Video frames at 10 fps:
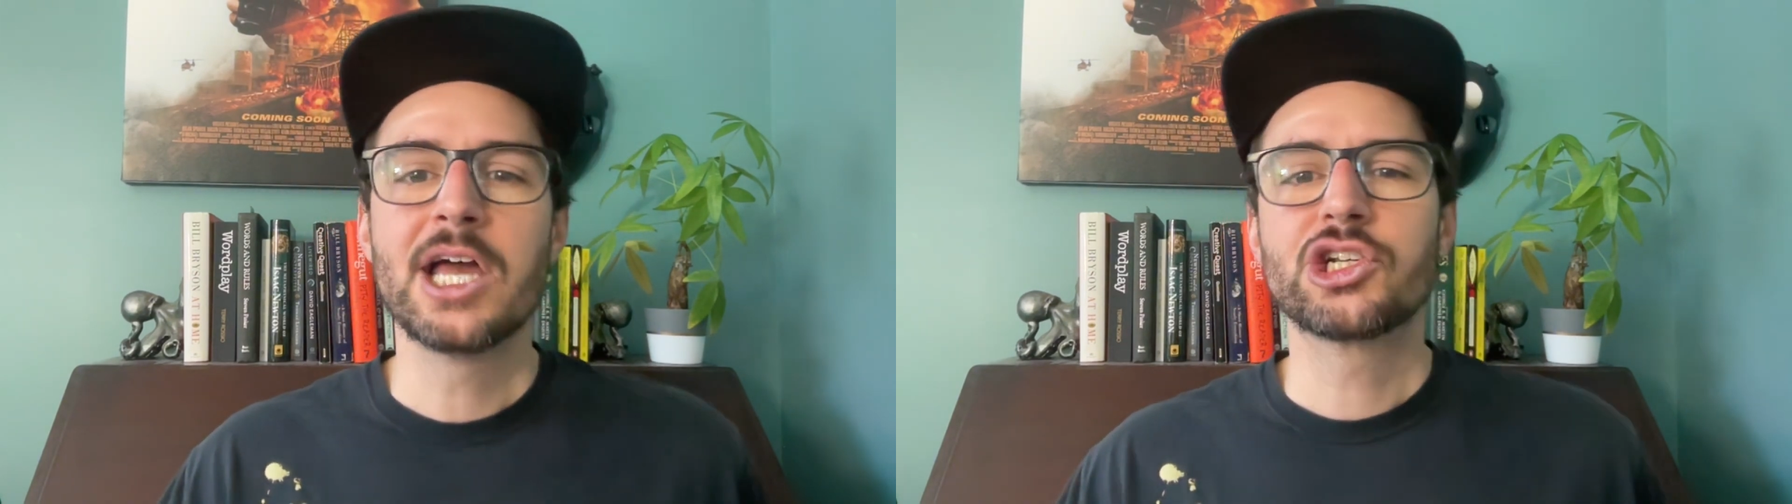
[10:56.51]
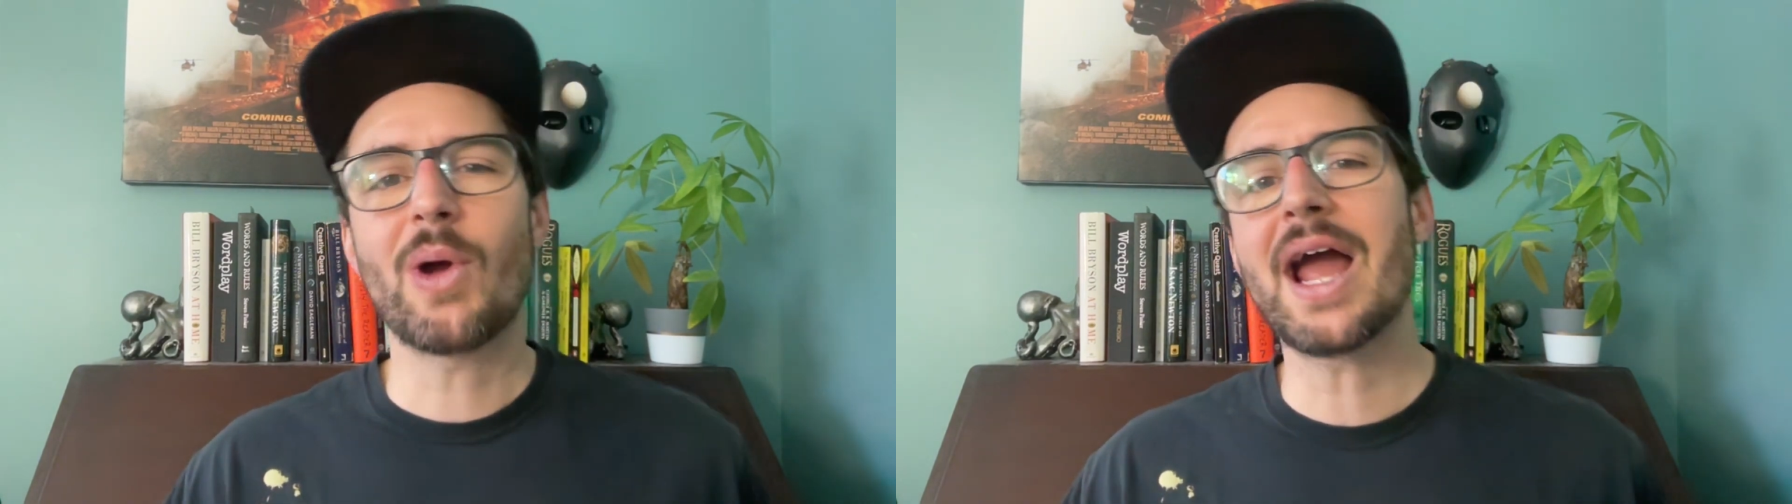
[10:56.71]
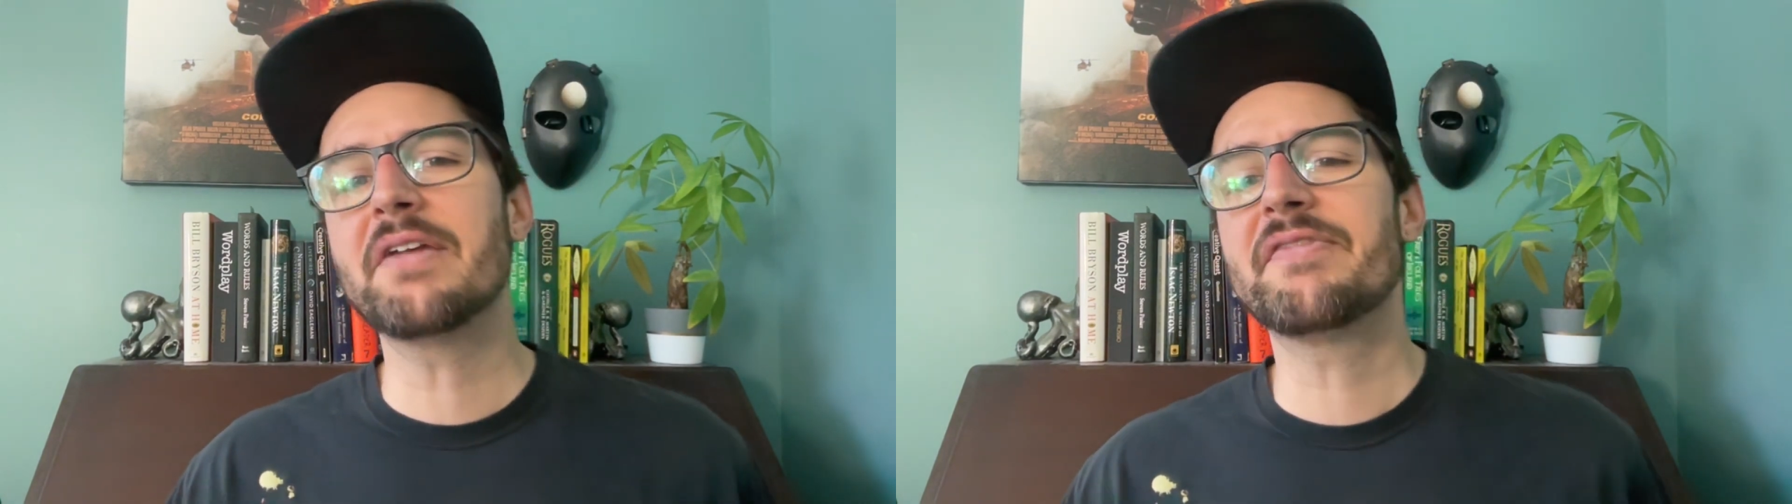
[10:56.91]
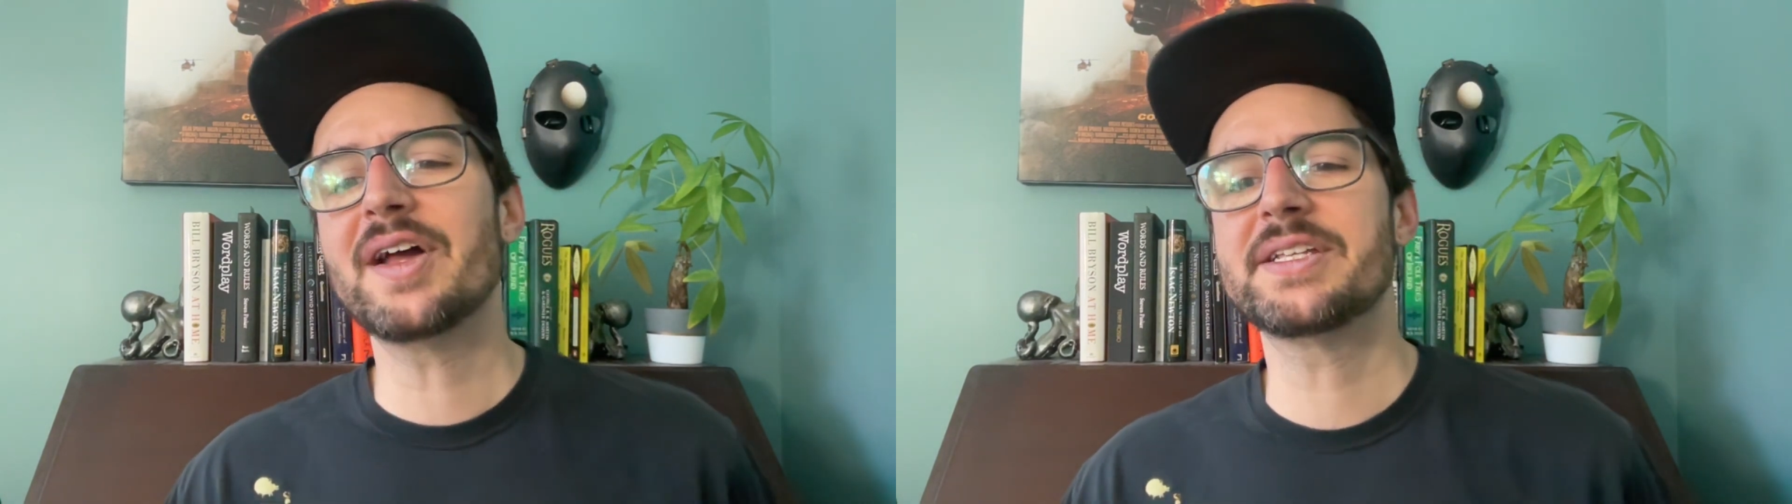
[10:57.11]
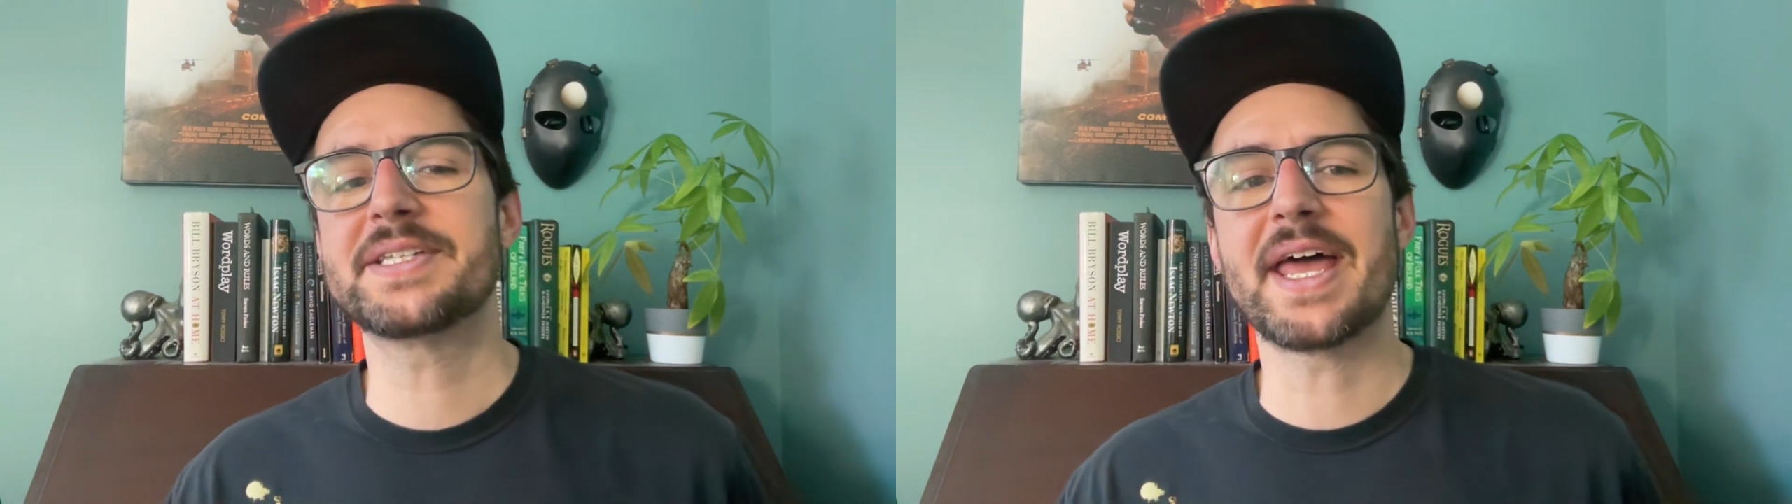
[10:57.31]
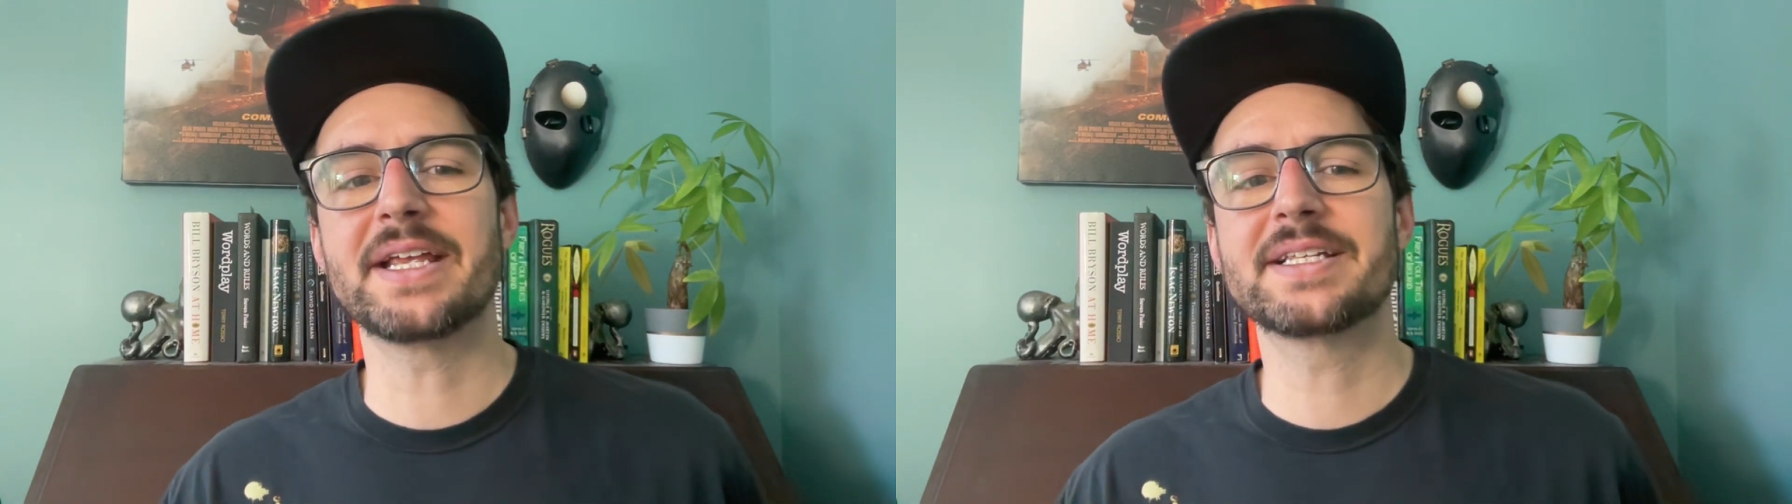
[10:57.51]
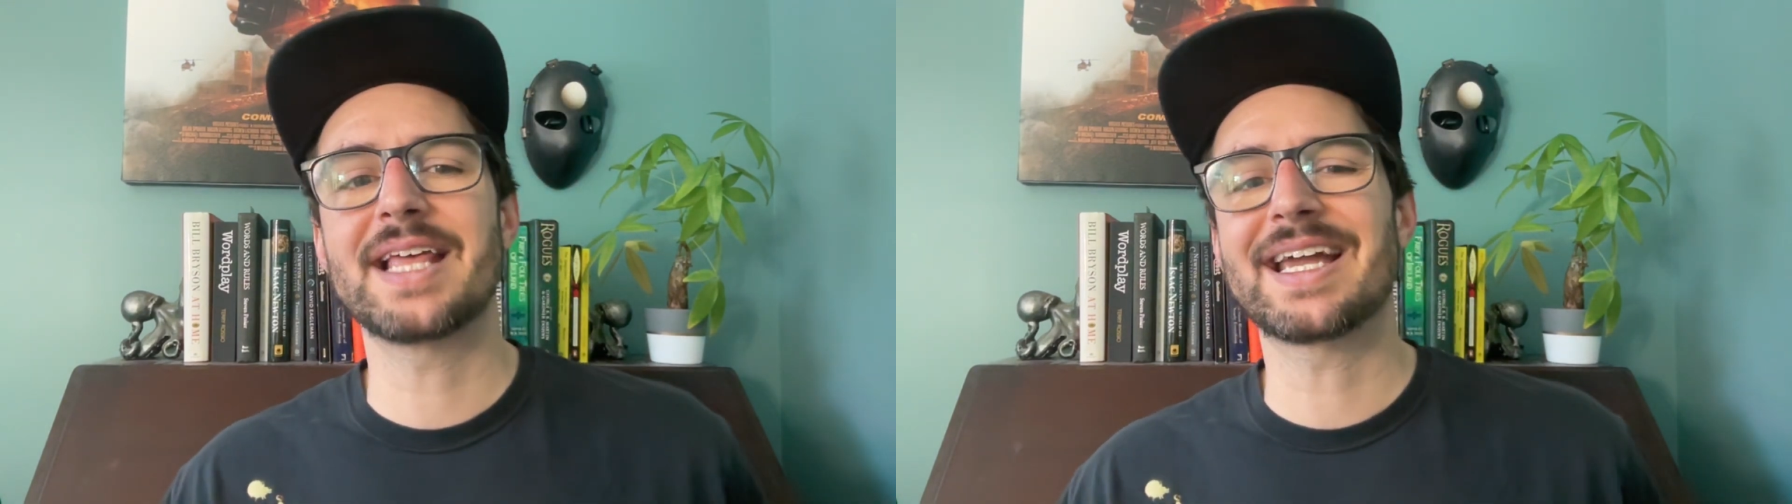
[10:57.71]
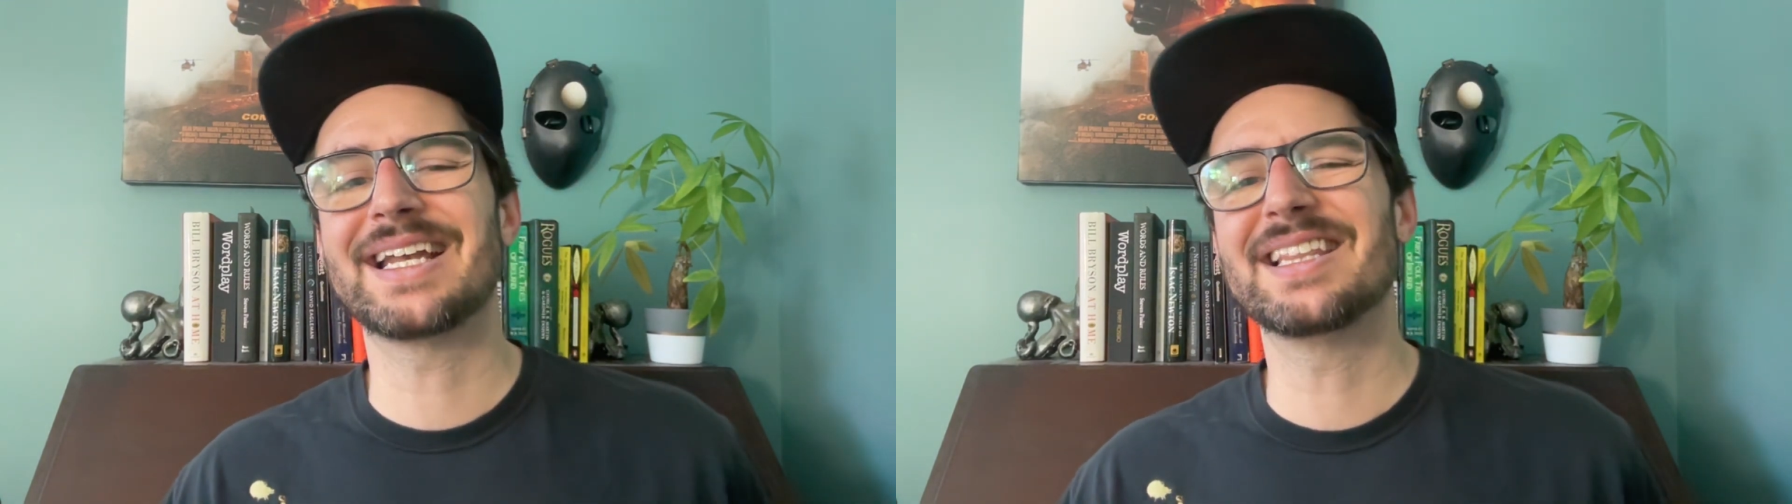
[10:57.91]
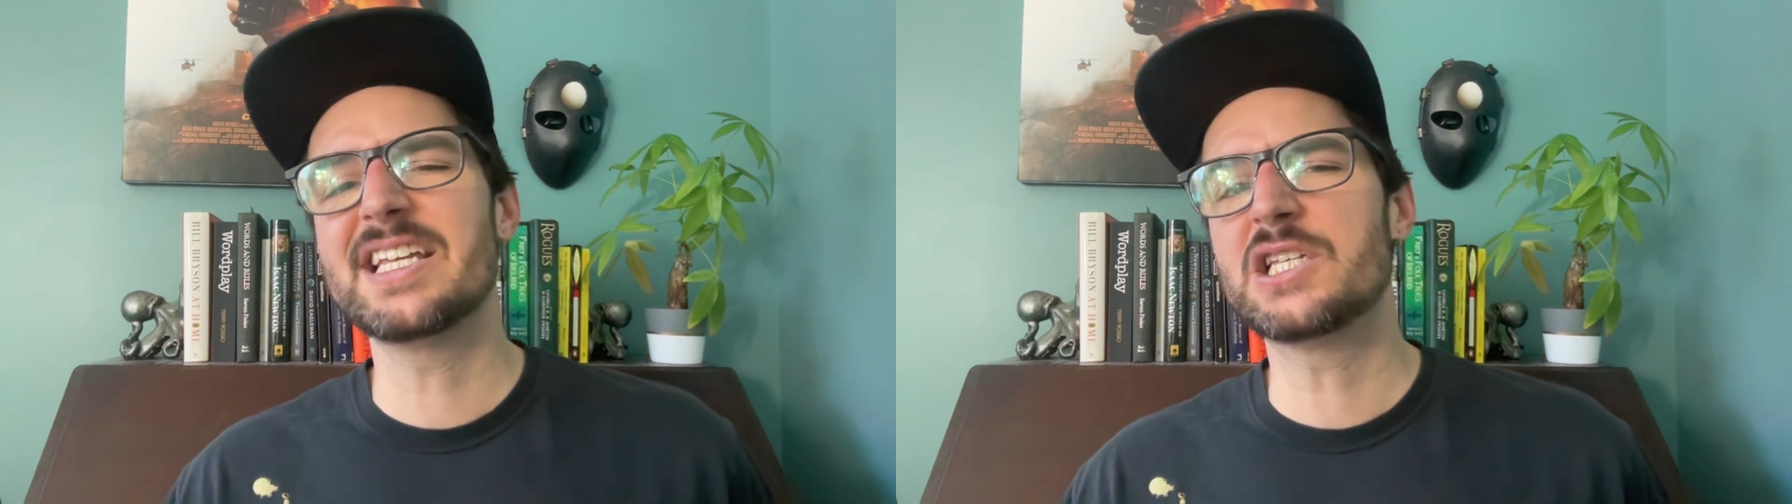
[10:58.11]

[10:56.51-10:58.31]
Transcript: try and find settings that can at